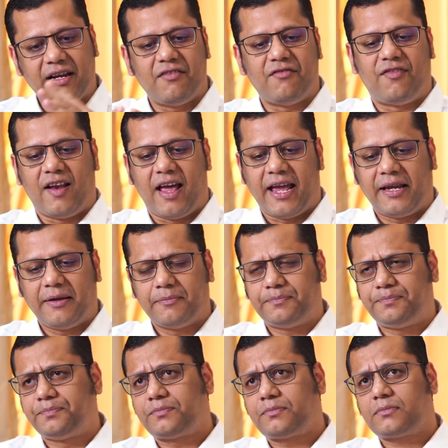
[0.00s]
in flying.
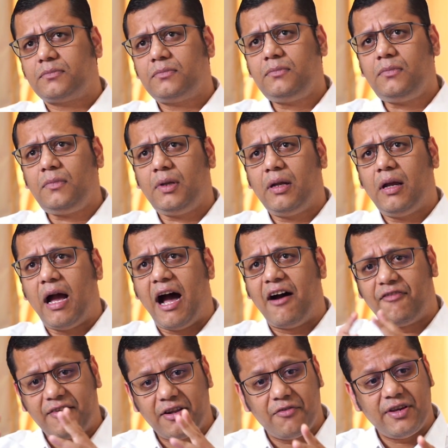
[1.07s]

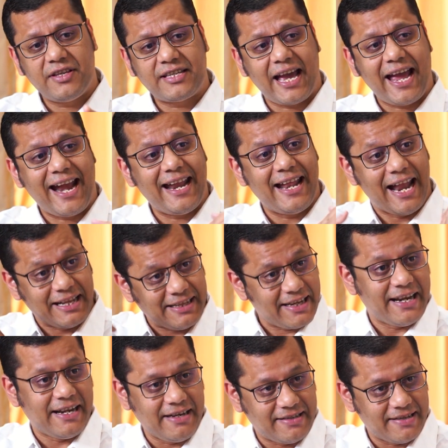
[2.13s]
After which I had another
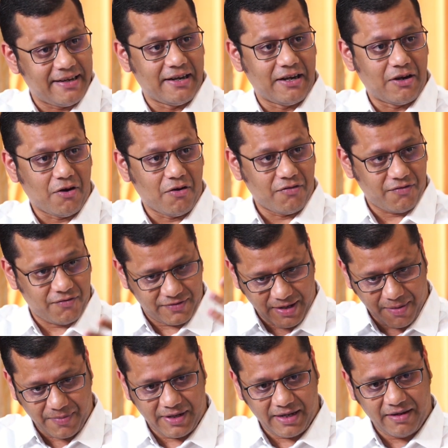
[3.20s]
incident of
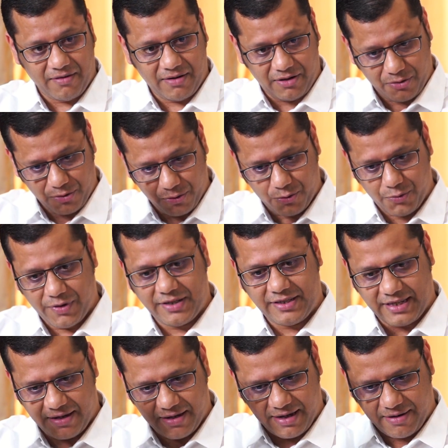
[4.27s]
something to do with
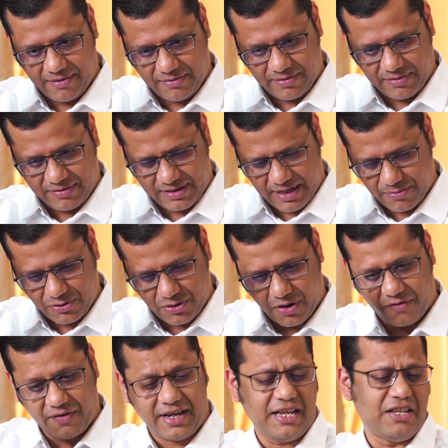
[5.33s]
some sort
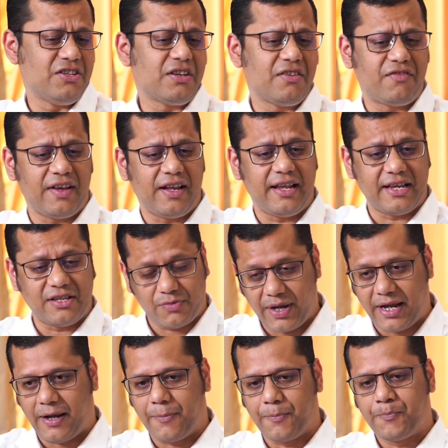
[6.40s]
of an engine failure as
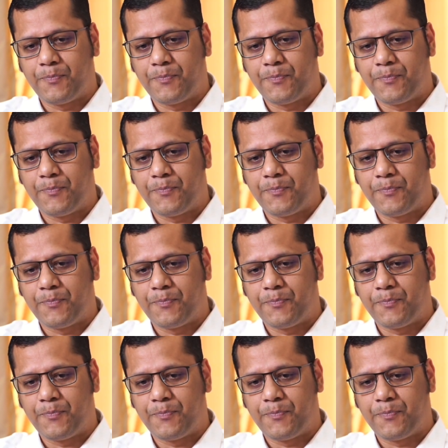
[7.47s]
well.